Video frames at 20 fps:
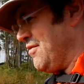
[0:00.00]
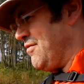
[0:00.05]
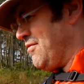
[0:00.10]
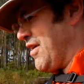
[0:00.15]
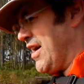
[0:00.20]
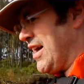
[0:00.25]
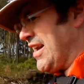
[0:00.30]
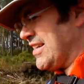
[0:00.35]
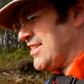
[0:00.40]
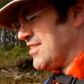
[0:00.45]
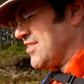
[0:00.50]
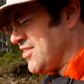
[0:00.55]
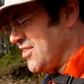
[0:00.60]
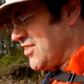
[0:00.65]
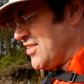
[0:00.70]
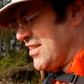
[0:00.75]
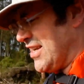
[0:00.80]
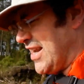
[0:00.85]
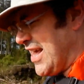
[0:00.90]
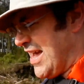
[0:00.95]
Finally
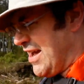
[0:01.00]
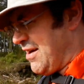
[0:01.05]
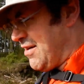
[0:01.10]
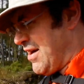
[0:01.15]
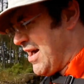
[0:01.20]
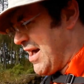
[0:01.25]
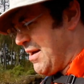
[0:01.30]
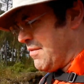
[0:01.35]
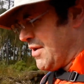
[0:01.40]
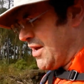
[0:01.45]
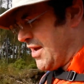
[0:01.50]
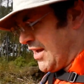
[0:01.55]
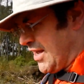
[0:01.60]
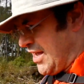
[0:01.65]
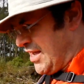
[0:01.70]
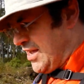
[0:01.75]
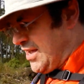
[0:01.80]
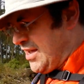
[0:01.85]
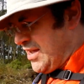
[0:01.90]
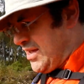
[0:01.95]
sorted out hammock,
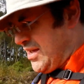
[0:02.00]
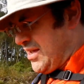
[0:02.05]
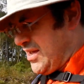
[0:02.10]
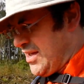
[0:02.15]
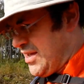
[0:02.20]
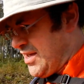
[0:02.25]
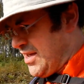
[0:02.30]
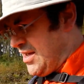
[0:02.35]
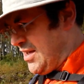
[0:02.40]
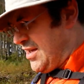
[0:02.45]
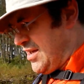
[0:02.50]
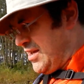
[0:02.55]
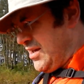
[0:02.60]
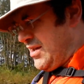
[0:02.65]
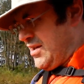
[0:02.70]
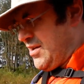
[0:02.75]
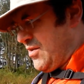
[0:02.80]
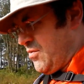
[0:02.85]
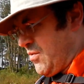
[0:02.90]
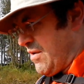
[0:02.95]

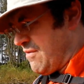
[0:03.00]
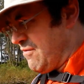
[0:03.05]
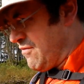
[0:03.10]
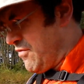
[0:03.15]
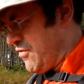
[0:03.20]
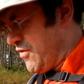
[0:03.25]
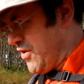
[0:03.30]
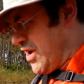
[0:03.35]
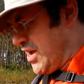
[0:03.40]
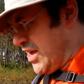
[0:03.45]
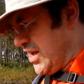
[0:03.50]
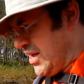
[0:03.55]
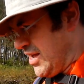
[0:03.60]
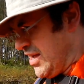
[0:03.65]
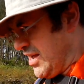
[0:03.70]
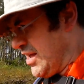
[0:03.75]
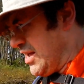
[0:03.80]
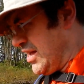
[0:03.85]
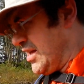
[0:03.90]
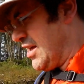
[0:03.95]
went for it,
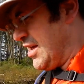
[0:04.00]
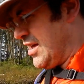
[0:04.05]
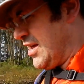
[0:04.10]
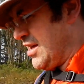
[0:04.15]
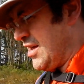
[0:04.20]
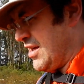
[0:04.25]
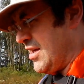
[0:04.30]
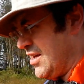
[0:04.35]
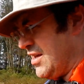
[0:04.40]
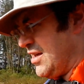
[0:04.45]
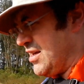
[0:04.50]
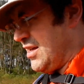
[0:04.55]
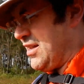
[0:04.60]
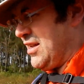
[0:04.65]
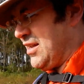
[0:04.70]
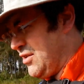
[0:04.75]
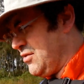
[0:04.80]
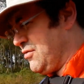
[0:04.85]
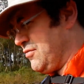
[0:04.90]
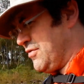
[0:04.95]

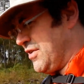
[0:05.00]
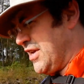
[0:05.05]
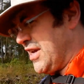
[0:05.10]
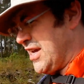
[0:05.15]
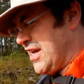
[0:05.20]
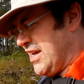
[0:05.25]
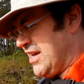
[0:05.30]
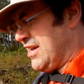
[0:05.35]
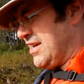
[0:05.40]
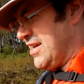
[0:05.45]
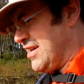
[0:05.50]
loved it.